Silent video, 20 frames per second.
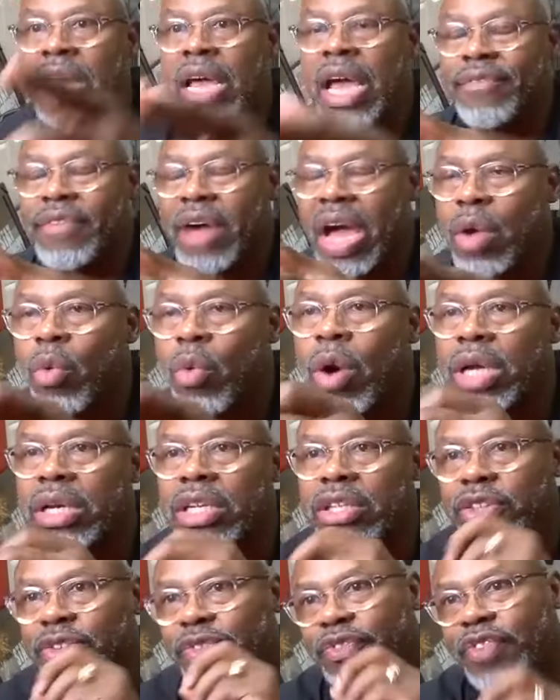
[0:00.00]
If I want
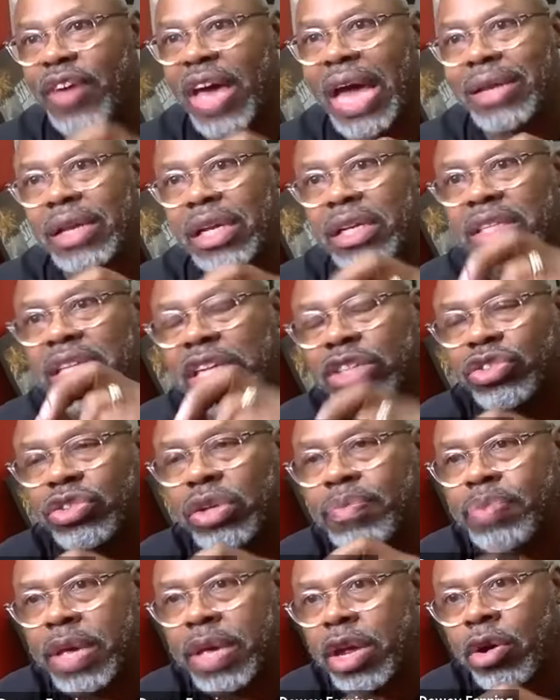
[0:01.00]
this fat to
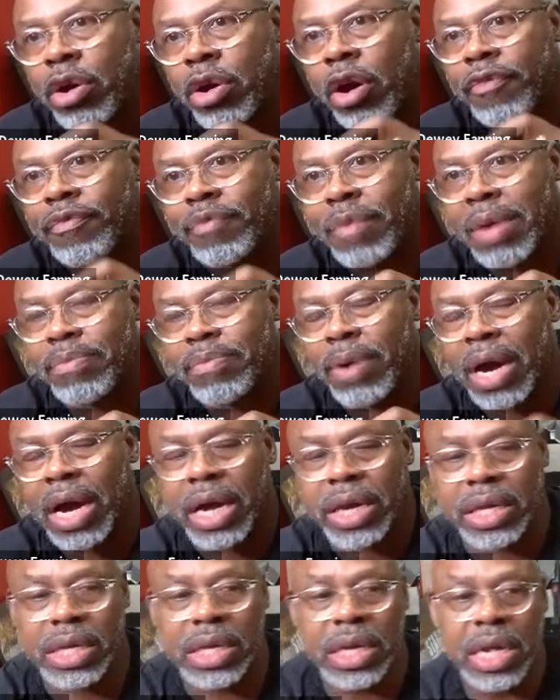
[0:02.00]
disappear off my
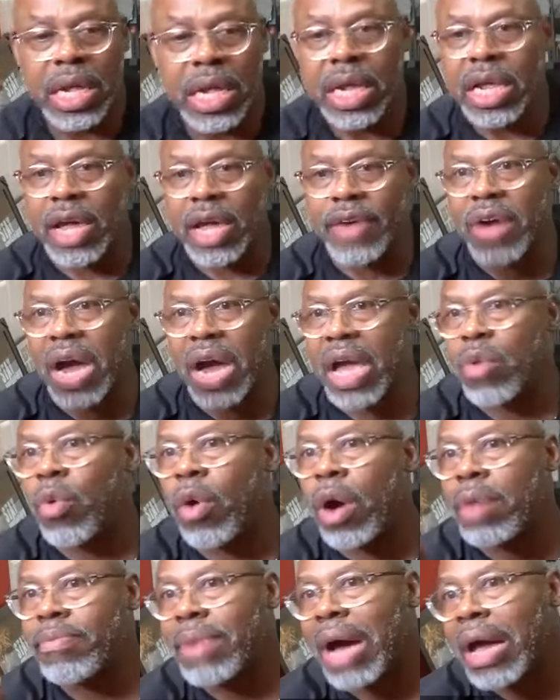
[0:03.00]
body, If I
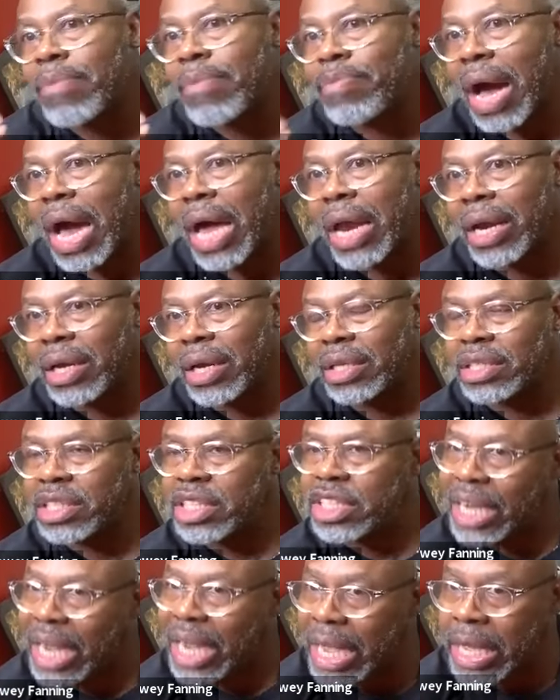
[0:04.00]
want my body to
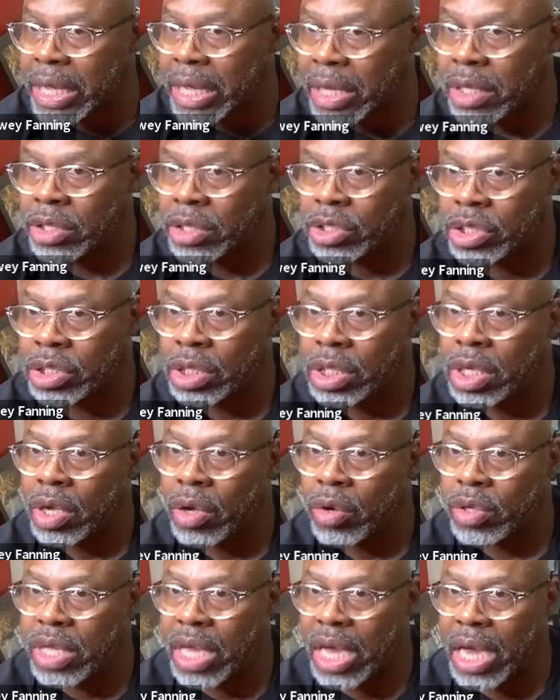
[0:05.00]
change,
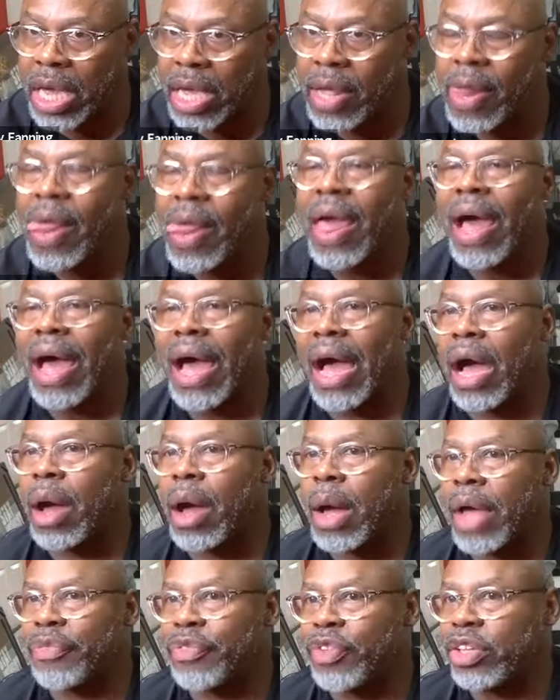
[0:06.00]
okay, I'll
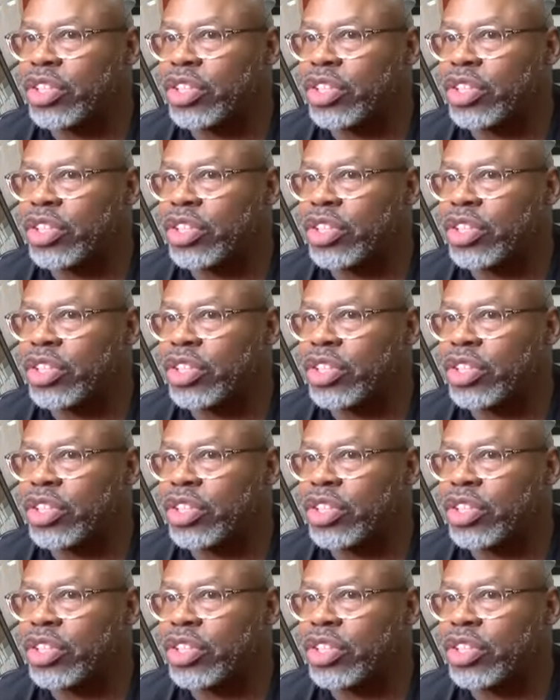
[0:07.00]
have to